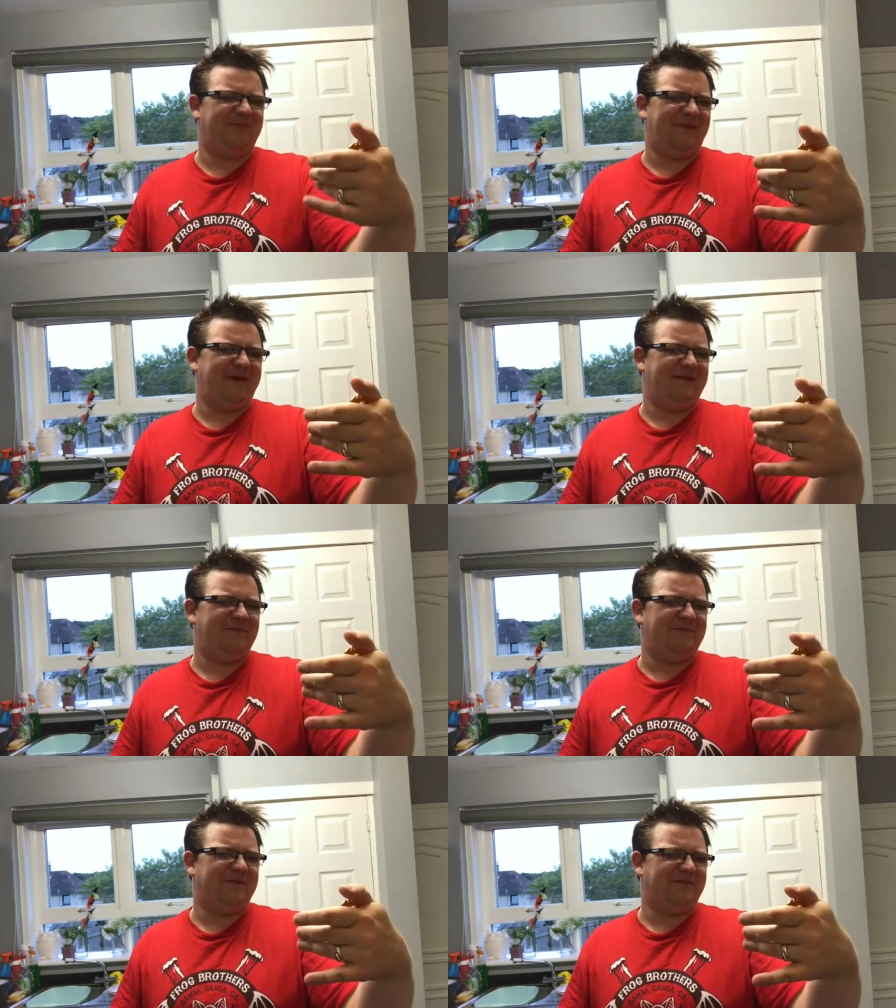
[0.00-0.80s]
a bit, um,
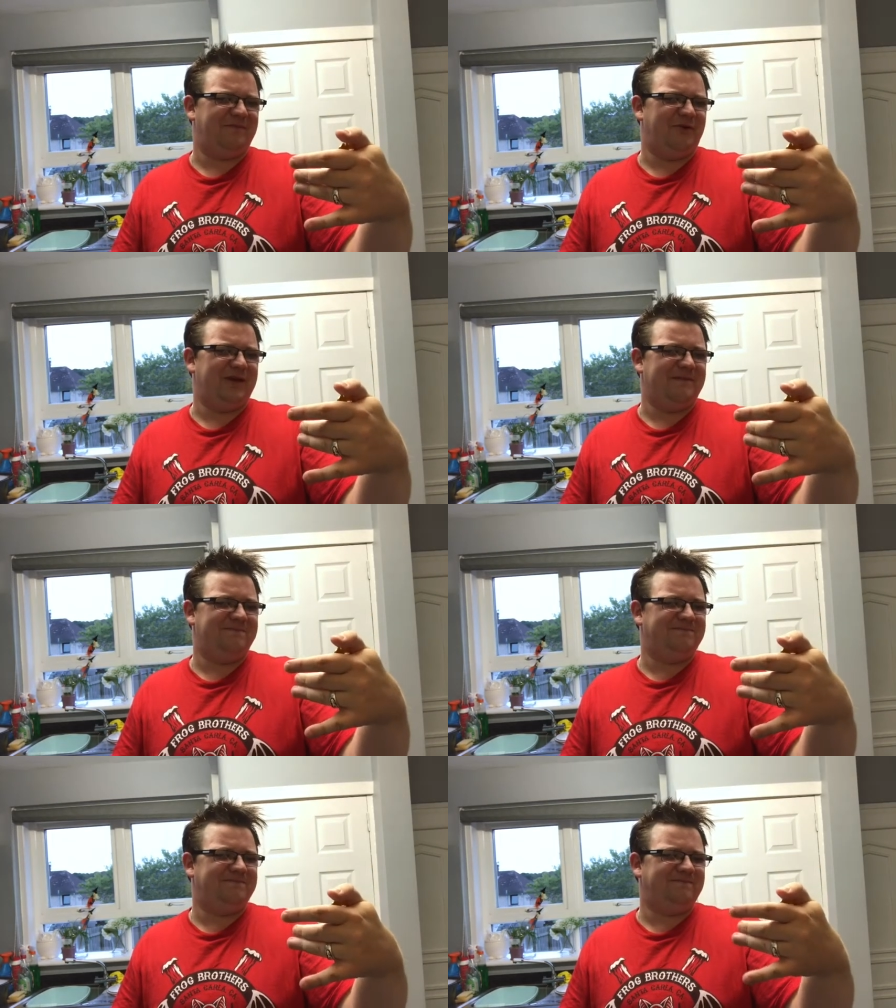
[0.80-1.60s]
it's a money
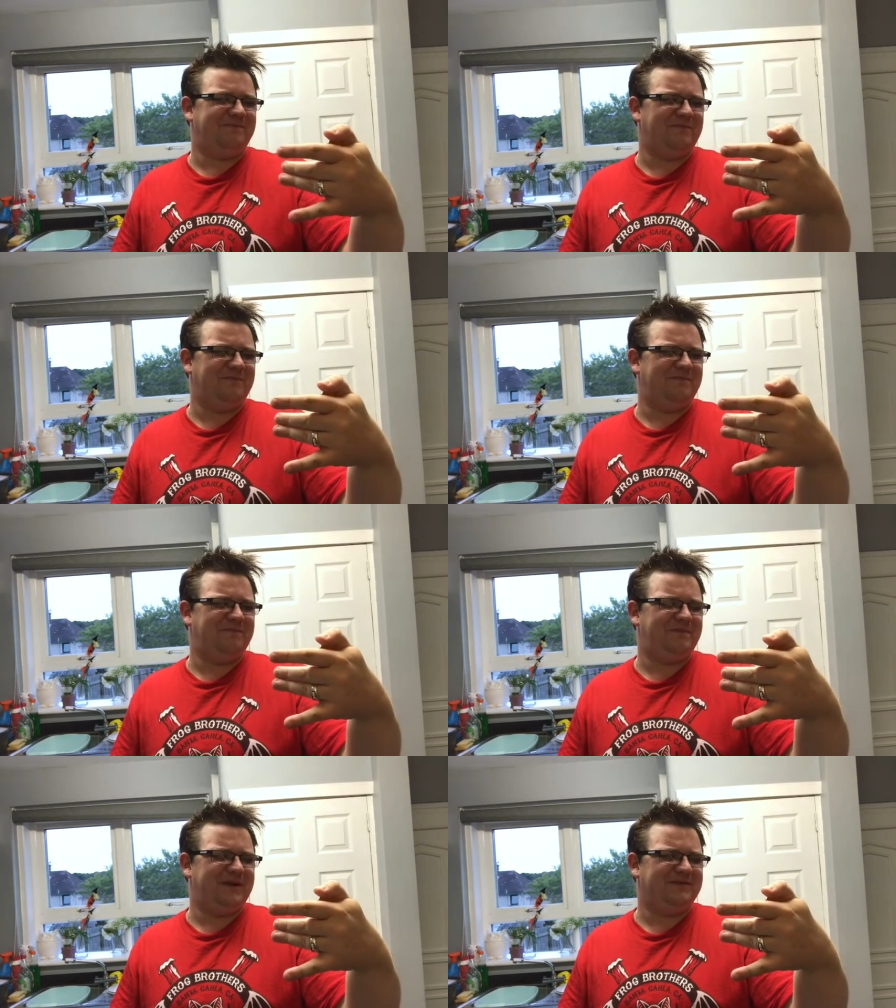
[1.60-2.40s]

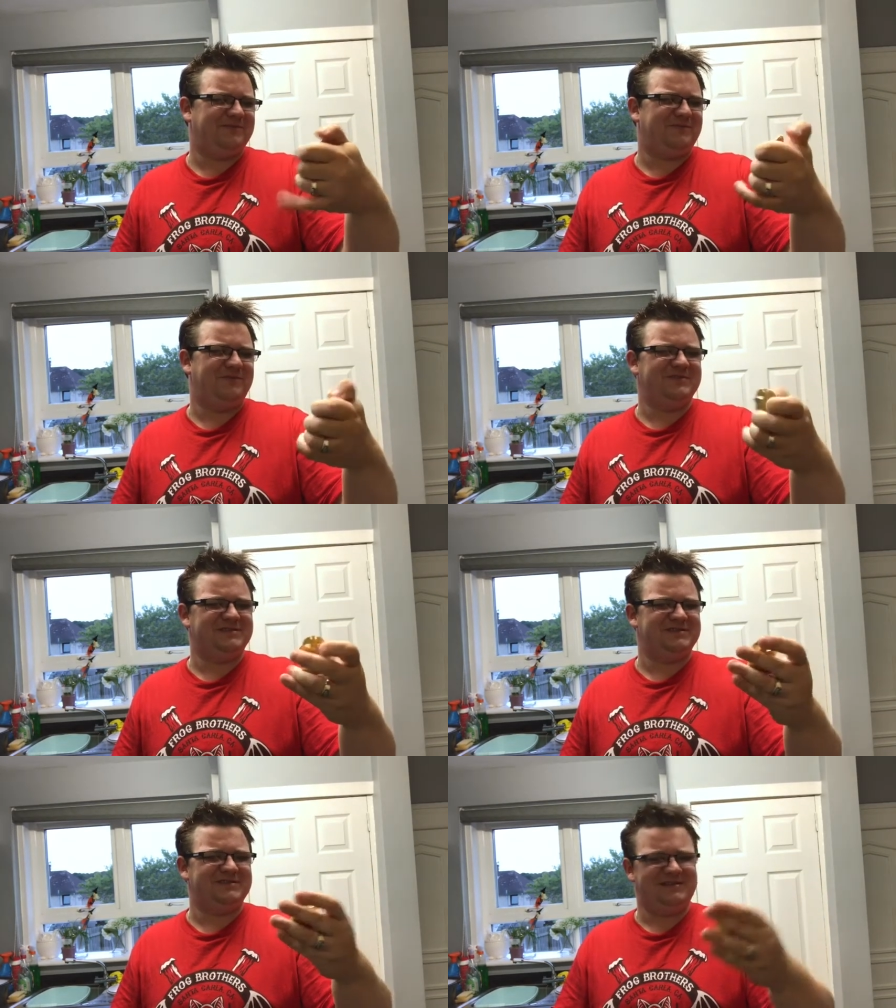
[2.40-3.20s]
pin I suppose.
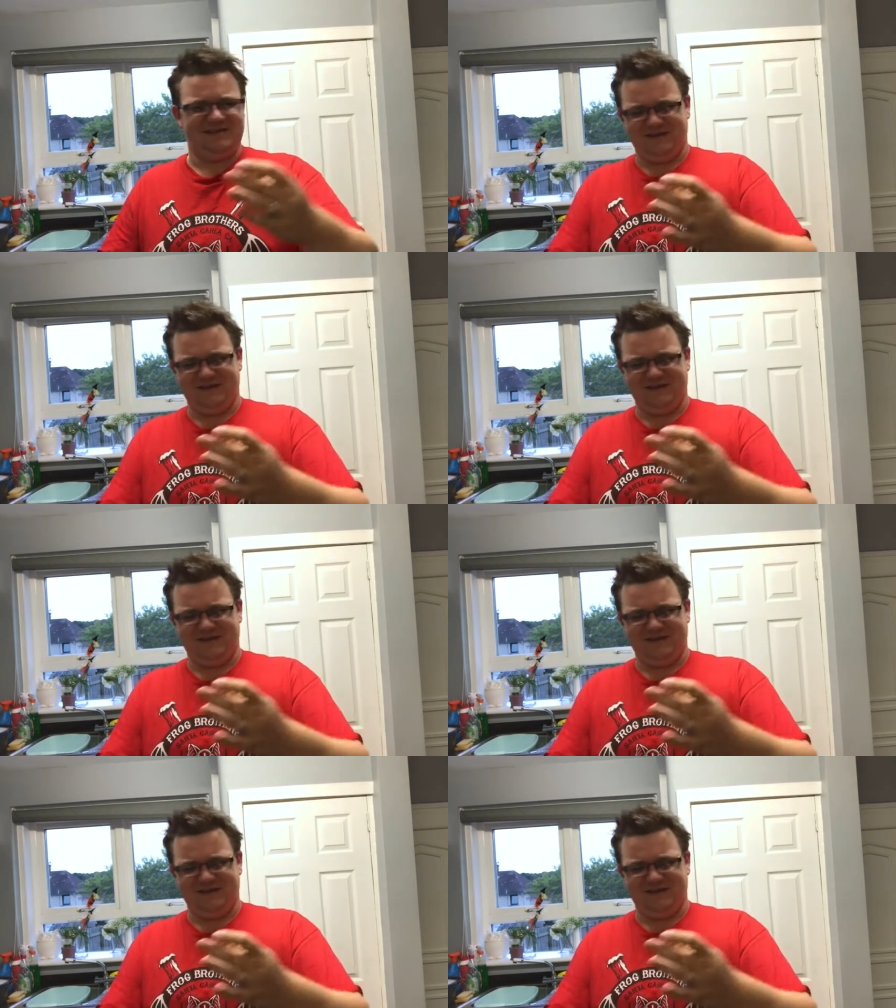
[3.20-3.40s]
It's